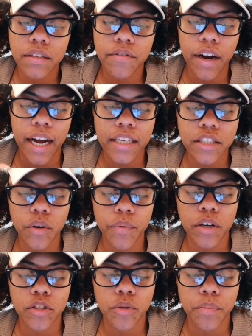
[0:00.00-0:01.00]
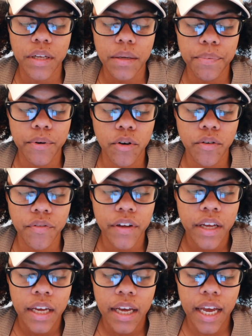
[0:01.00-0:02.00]
right? So we're gonna do bulletproof,
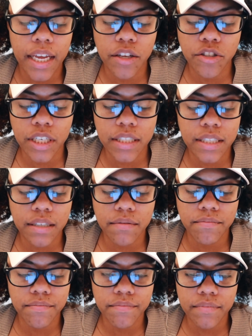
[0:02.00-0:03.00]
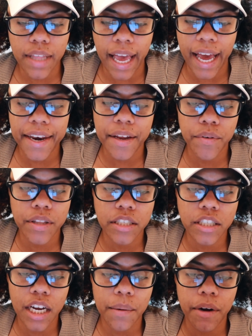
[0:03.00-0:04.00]
and you just add it with the
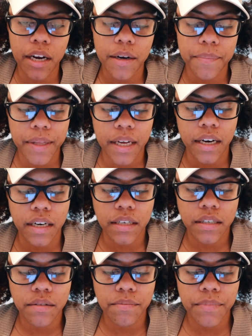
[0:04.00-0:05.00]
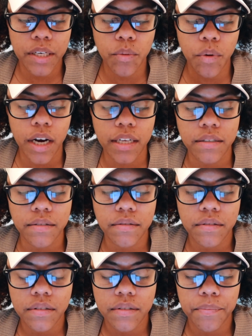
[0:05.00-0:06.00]
check mark up there. Meal 1,
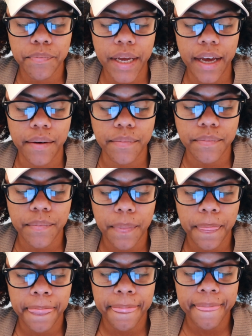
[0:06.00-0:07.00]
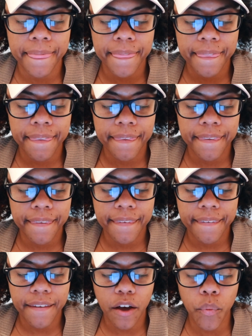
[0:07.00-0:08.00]
bam.
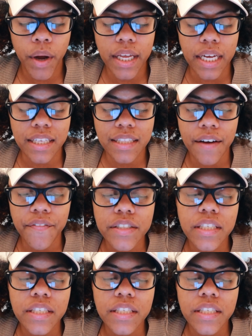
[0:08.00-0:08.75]
Oh wait, I did that for